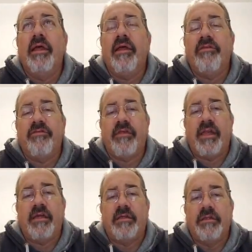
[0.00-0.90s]

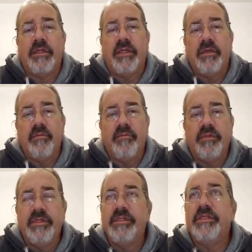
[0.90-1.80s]
aesthetically
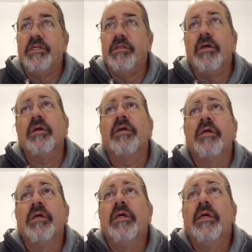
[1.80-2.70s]
pleasing look,
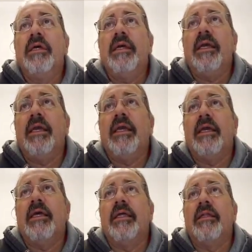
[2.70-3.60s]

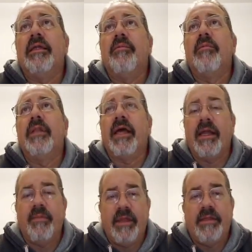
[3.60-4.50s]
and I'm glad
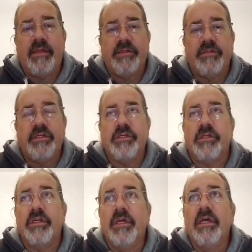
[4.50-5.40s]
I made that
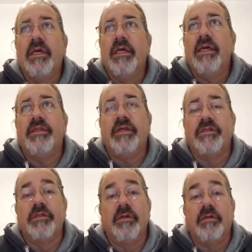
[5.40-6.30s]
decision. It
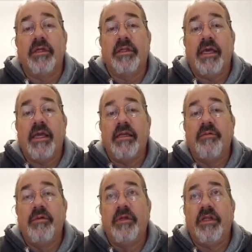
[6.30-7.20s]
doesn't look like that in
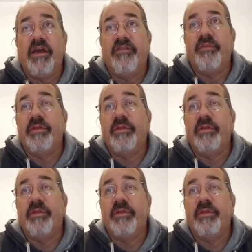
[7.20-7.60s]
real life, but